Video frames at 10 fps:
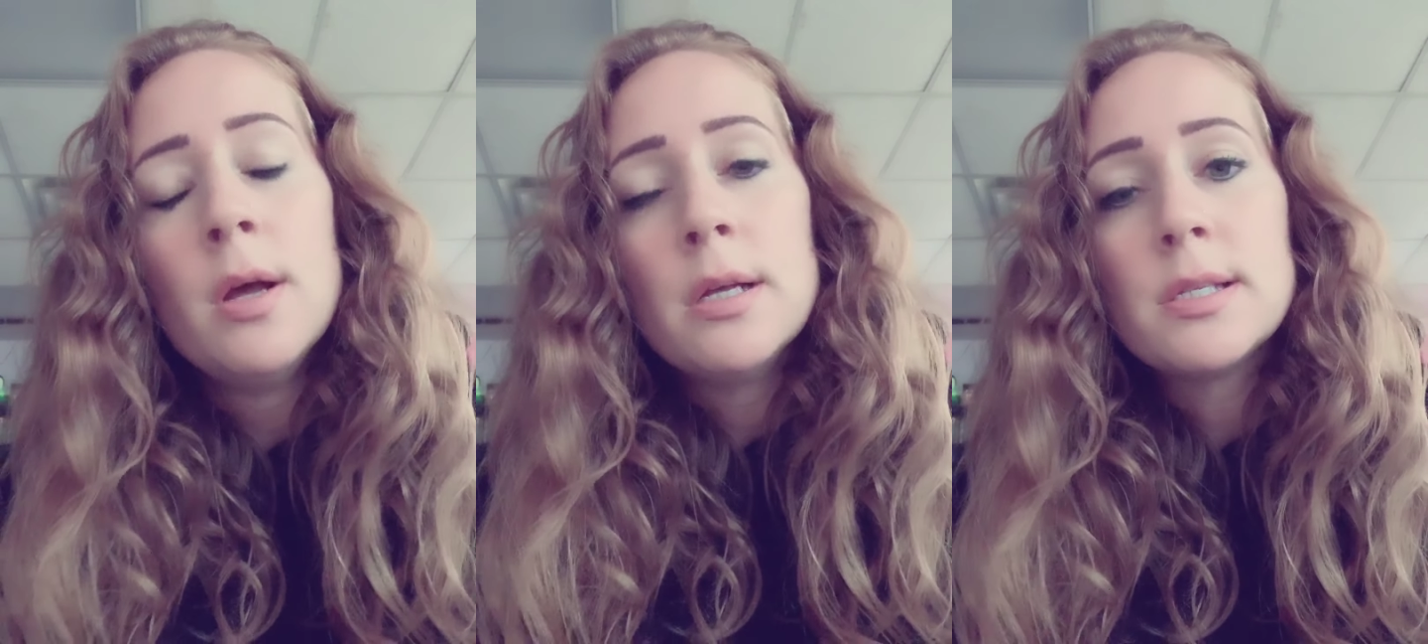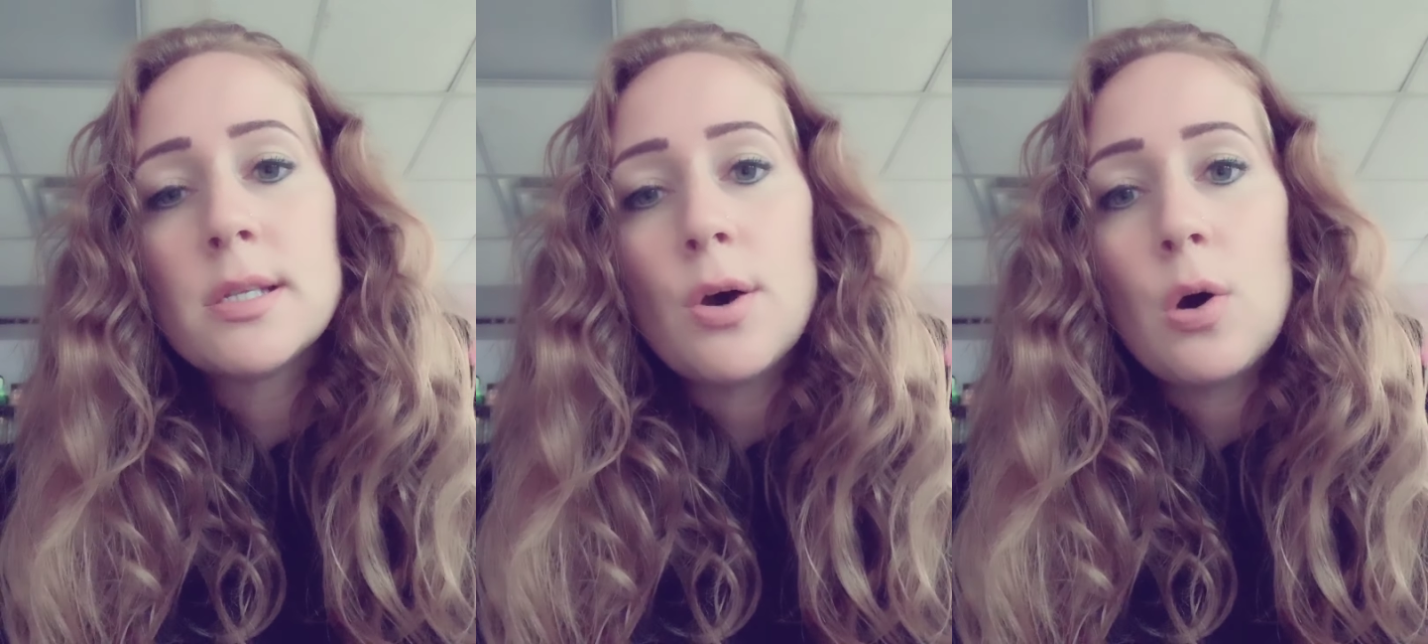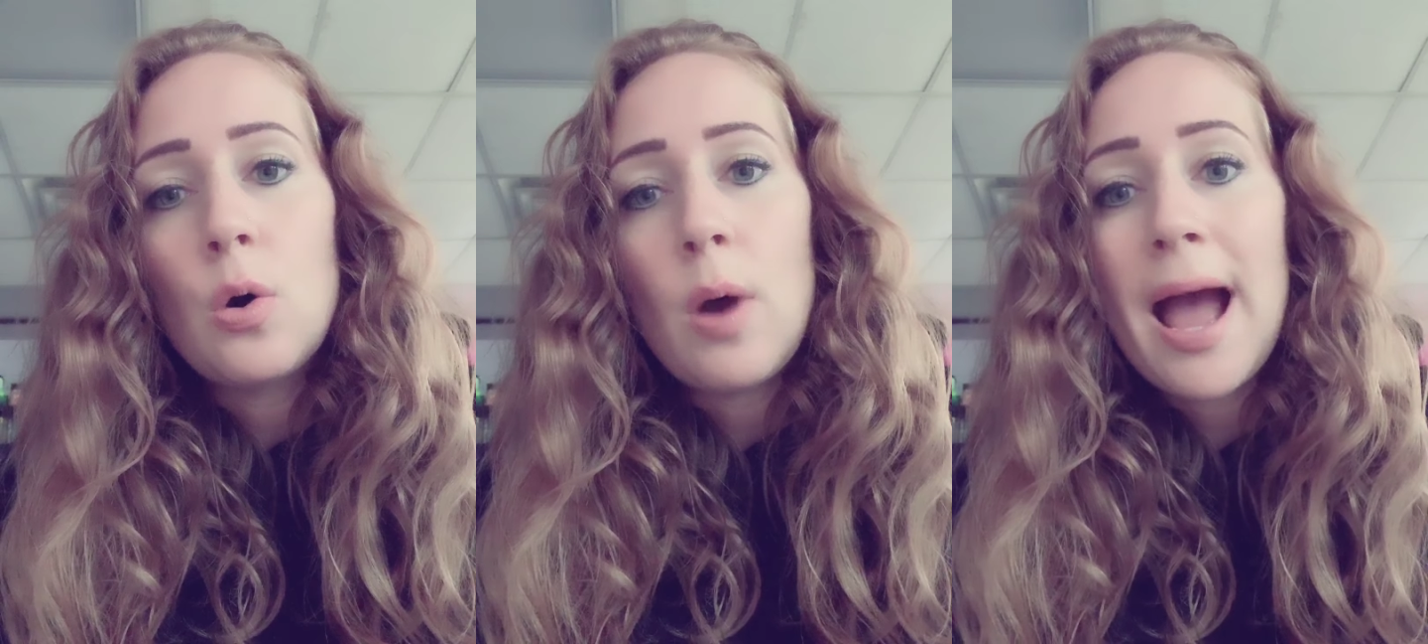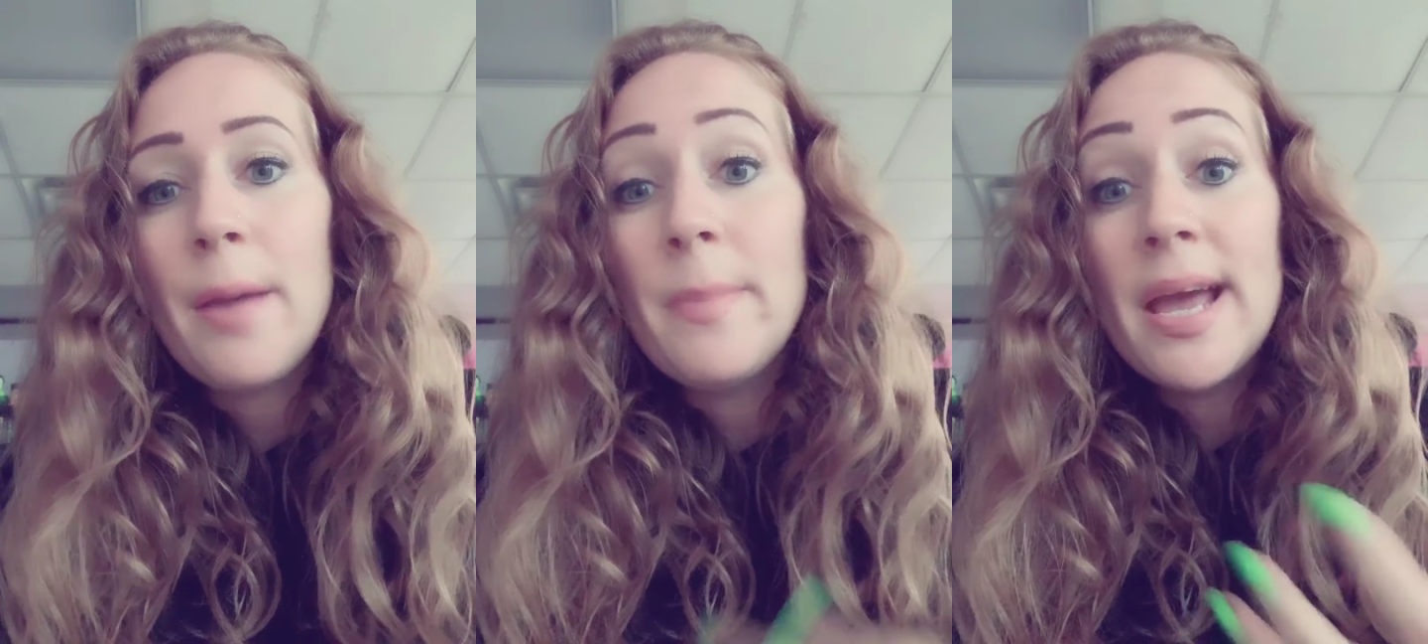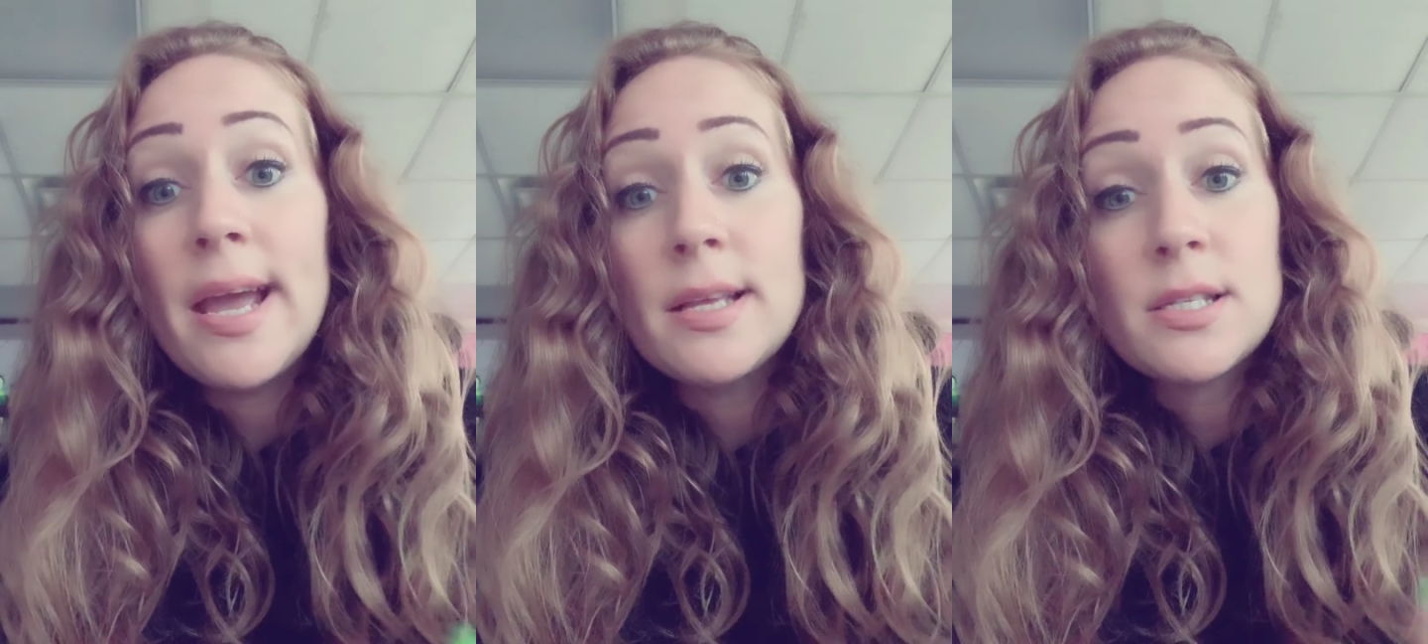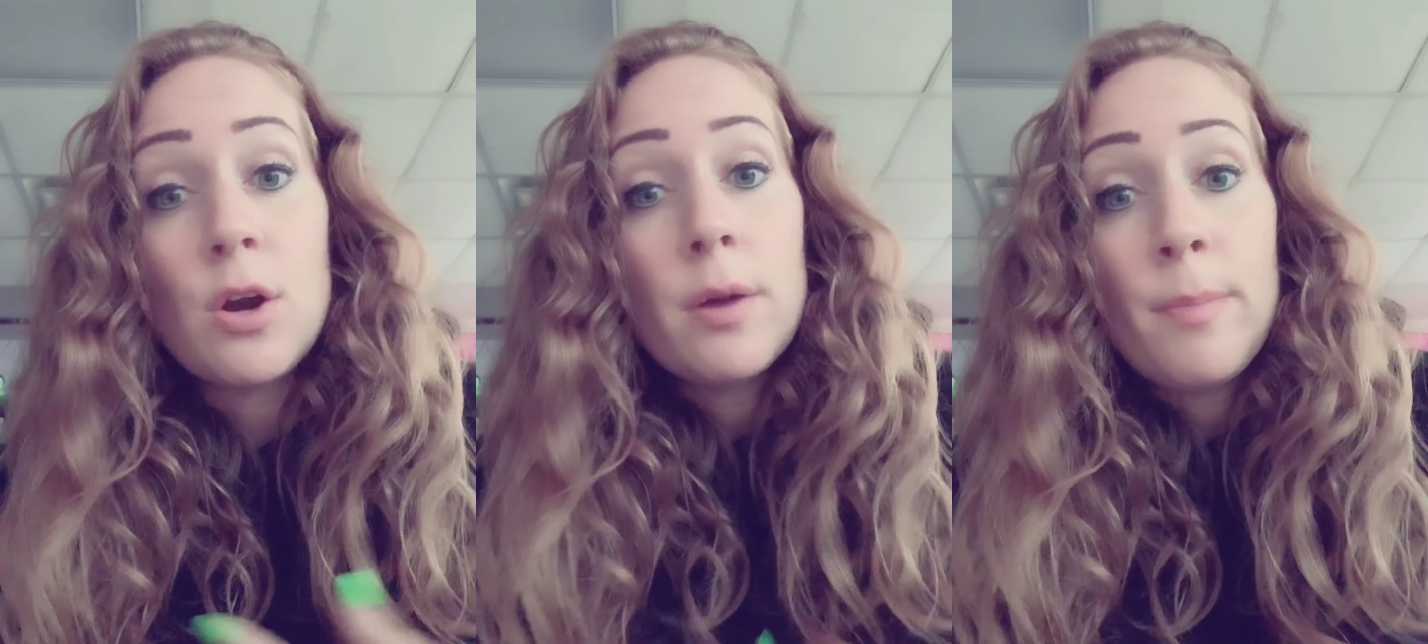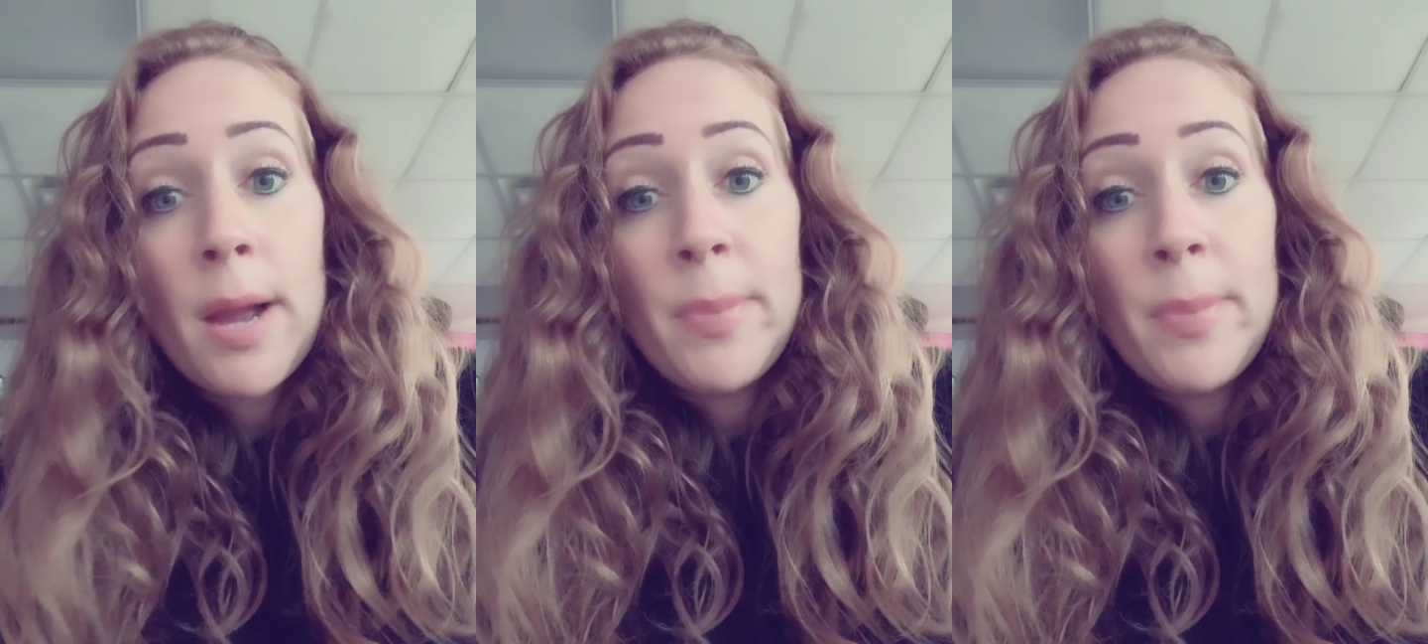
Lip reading: So I may start my